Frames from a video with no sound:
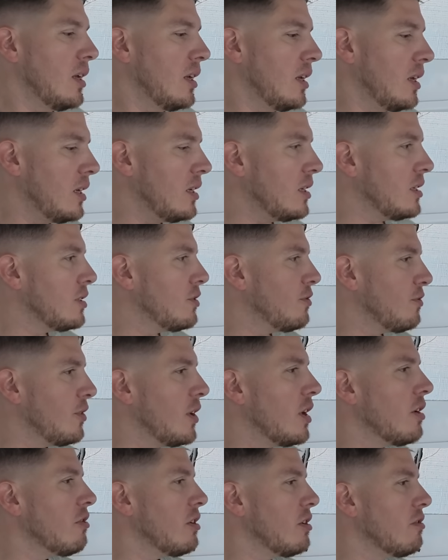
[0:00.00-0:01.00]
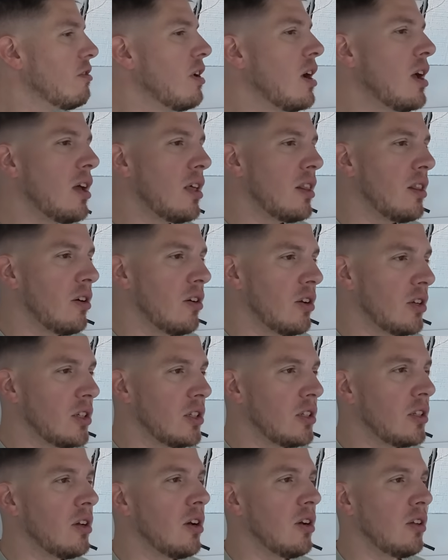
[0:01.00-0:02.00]
It is very rare that I
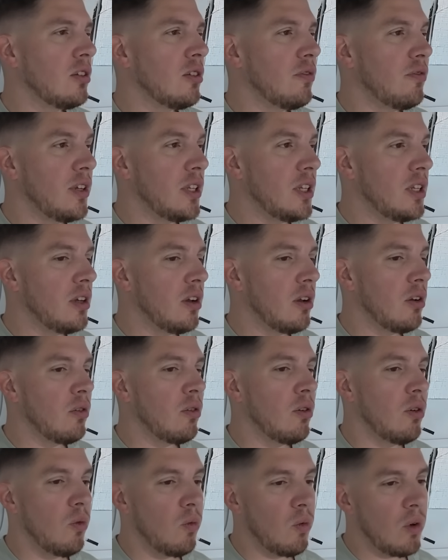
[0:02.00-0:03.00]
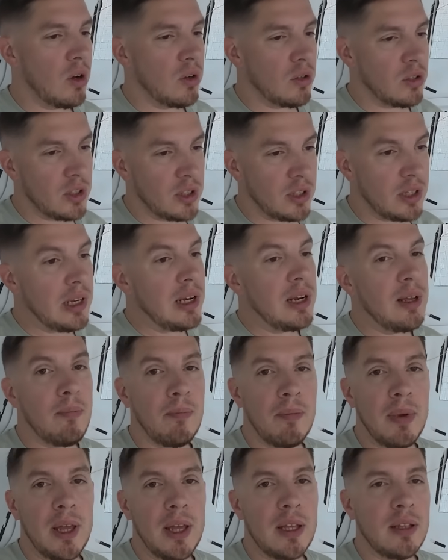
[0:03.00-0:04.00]
start a video whilst still in
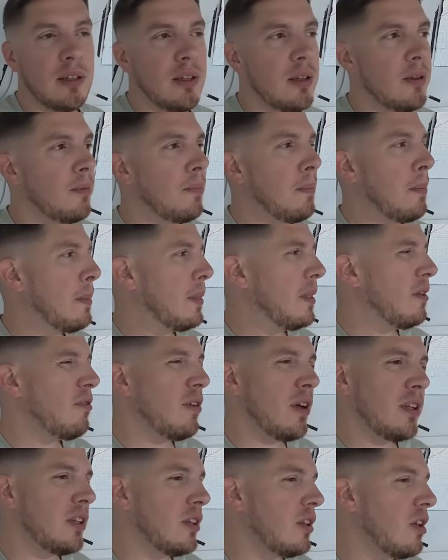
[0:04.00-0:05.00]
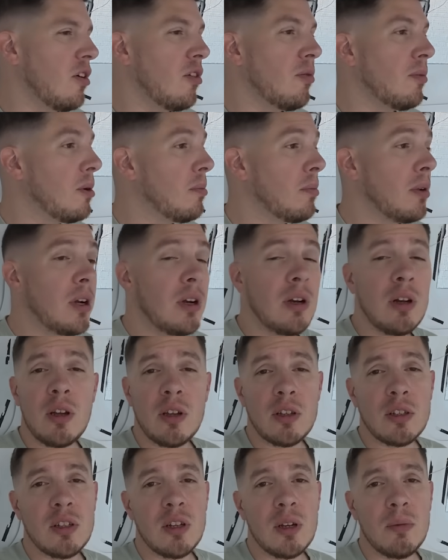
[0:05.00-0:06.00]
bed. In fact, I don't remember the
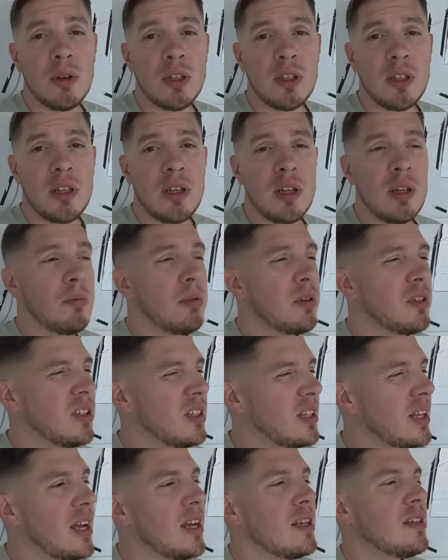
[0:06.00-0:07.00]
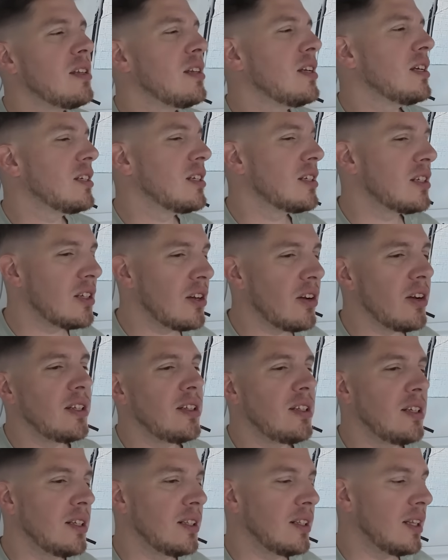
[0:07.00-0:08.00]
last time I did it, but today is an
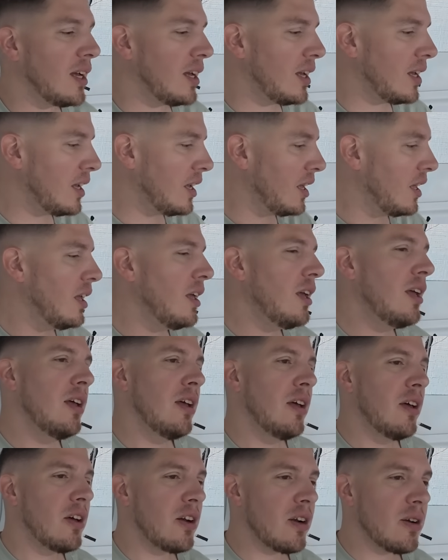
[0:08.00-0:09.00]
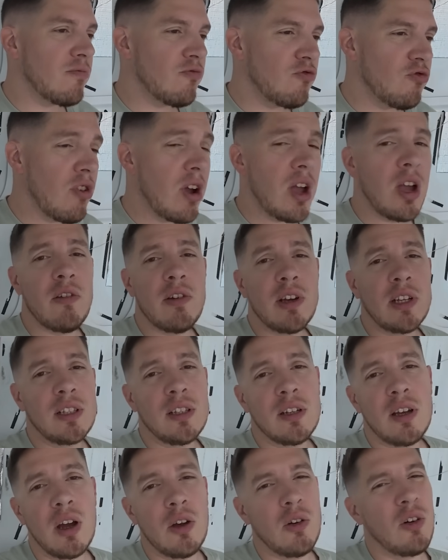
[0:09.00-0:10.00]
exciting day and I'm raring to
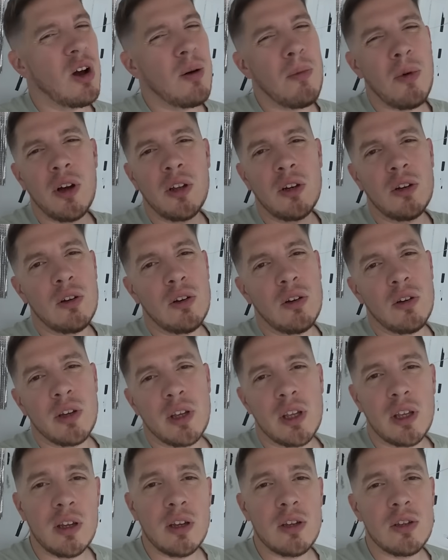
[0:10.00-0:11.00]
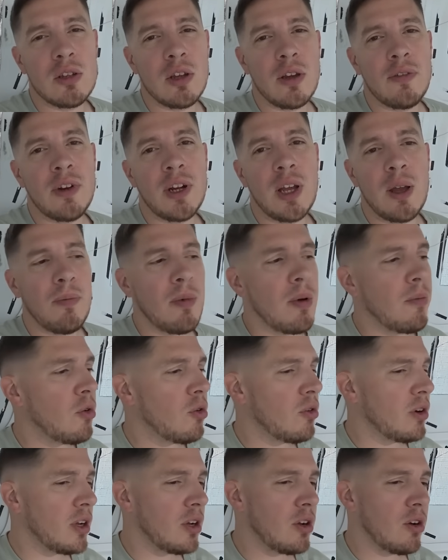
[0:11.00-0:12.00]
go. I might not look it because I haven't had my
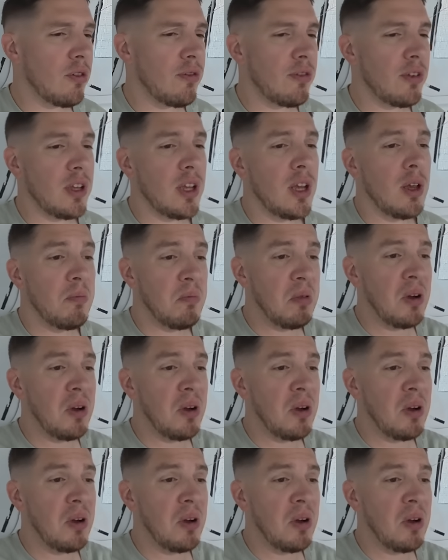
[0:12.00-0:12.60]
morning coffee yet,